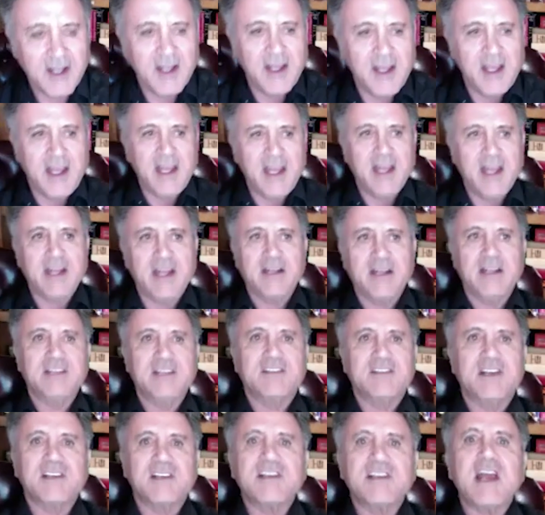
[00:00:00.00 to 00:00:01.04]
And he
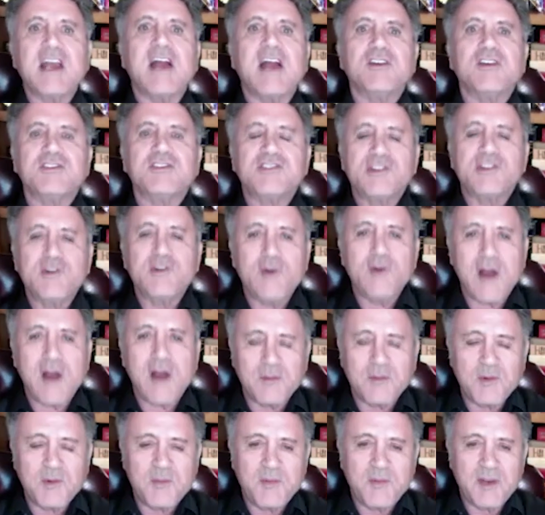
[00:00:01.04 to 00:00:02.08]
says, Hey, I heard your new
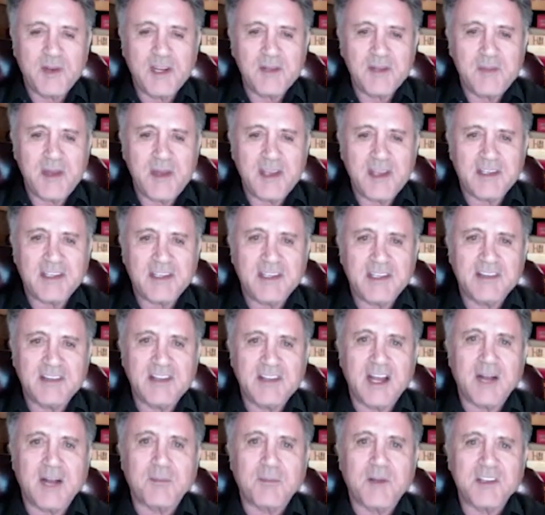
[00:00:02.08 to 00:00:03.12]
album with Billy May Kid
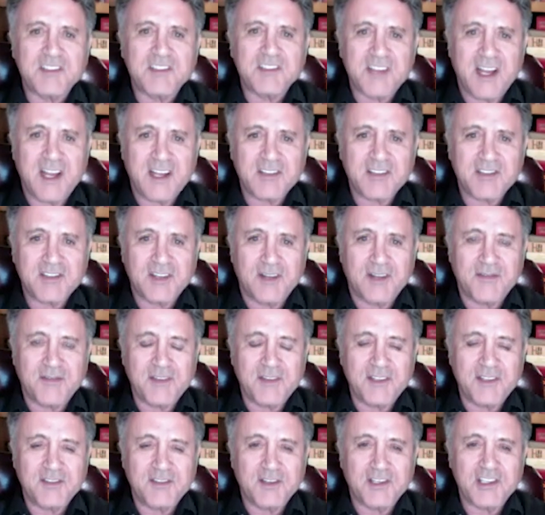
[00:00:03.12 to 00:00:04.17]
knocked my socks off.
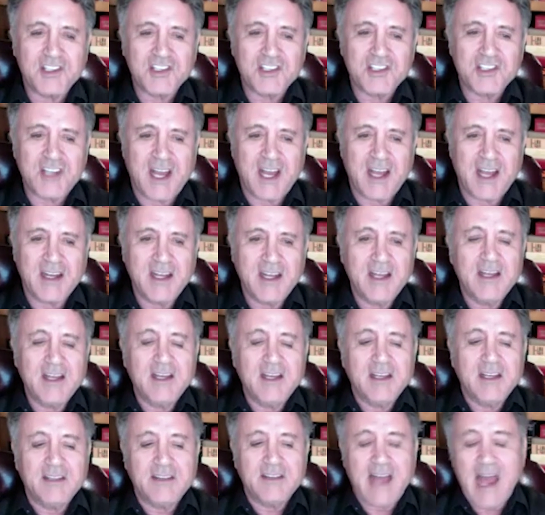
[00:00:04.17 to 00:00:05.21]
He took a shot.
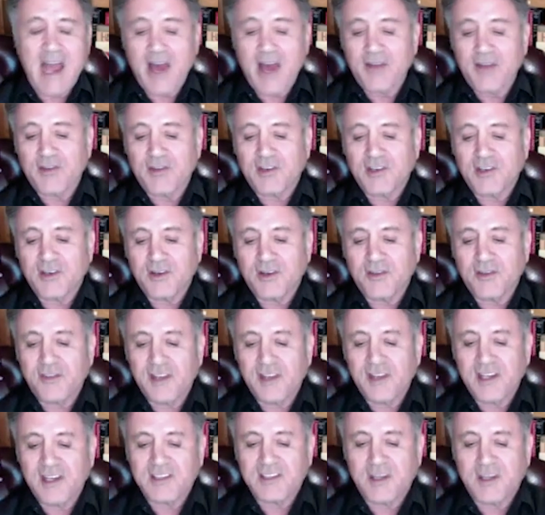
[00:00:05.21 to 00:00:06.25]
Now the girl
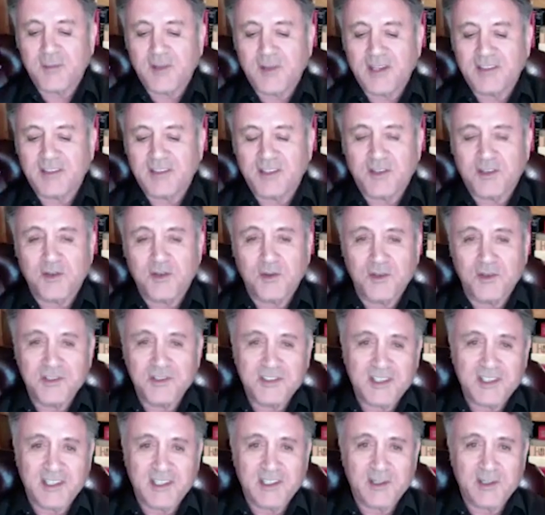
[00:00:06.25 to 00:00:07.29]
thinks I'm like the coolest
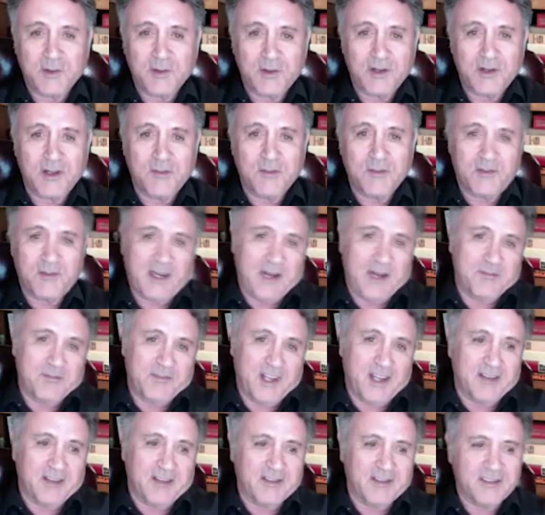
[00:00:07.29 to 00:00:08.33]
thing in the world, but I'm
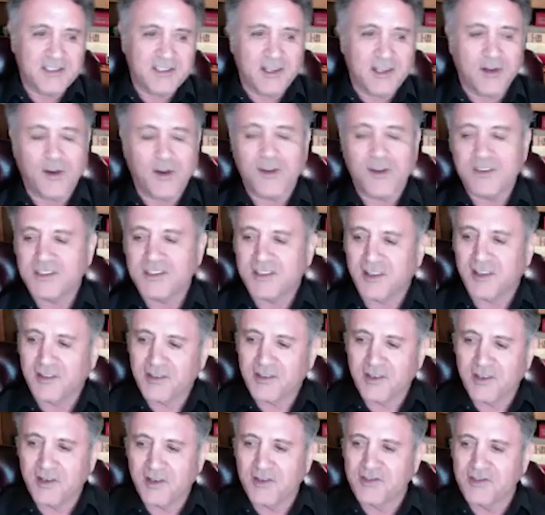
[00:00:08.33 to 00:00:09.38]
done. So all these other
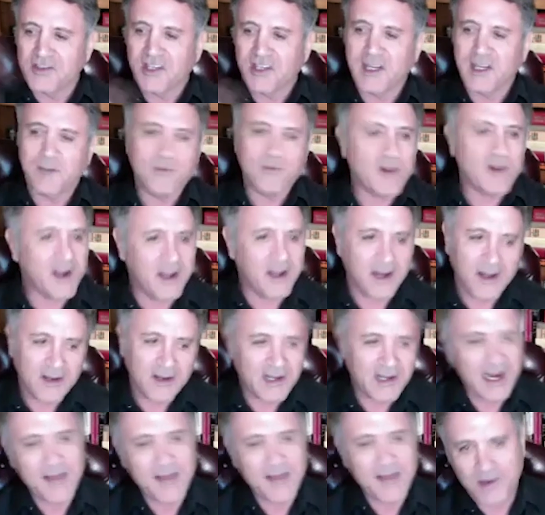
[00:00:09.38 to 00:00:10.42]
girls are coming around. Oh,
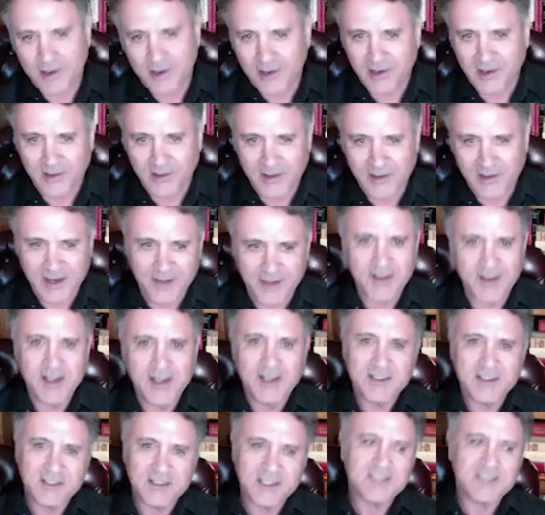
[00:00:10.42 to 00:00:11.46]
can I have your autograph?
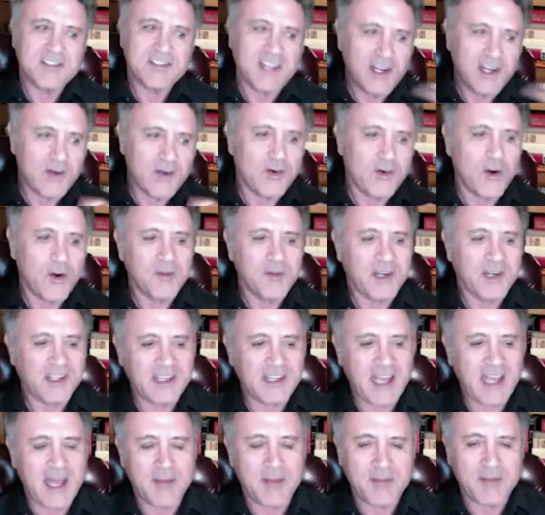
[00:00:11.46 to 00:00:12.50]
So I send her home in a
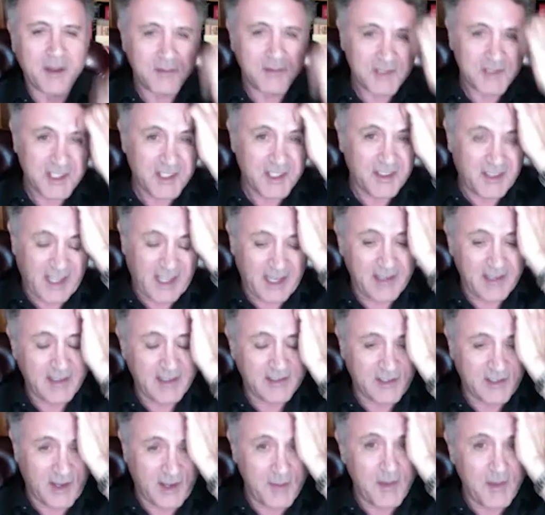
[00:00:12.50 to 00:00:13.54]
cab. That was a good night.
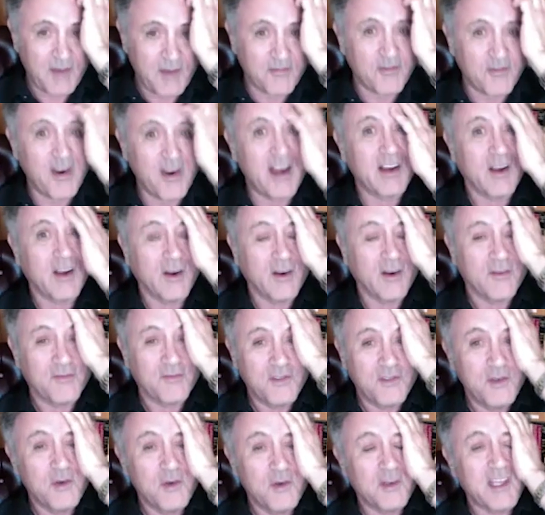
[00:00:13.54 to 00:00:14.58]
So I met Frank on a
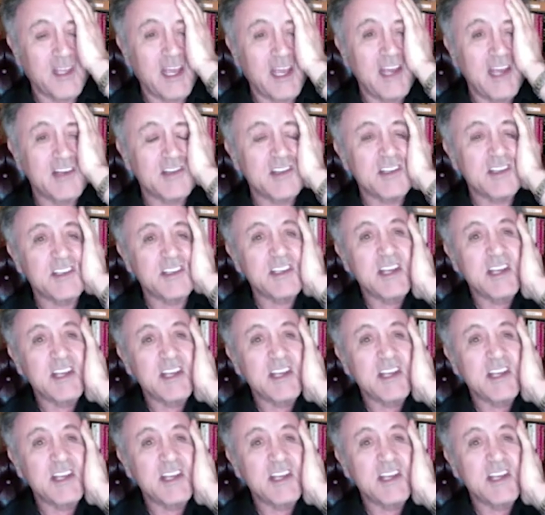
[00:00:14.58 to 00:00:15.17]
few occasions.